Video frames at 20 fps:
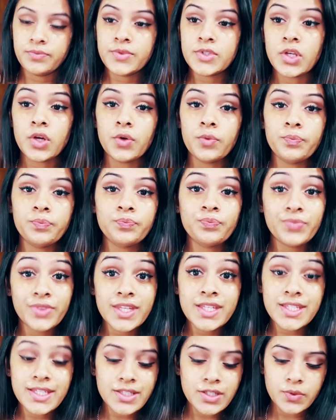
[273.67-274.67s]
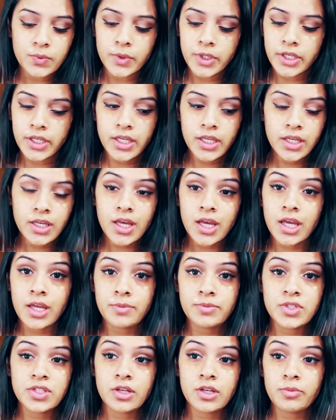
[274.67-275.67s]
So this isn't working. I'm
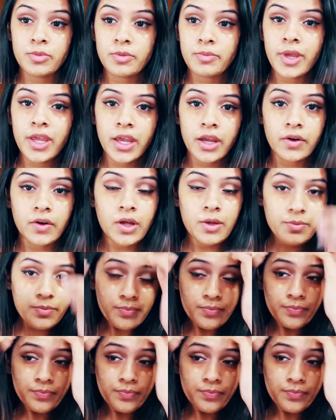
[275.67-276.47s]
just going to put my hair up.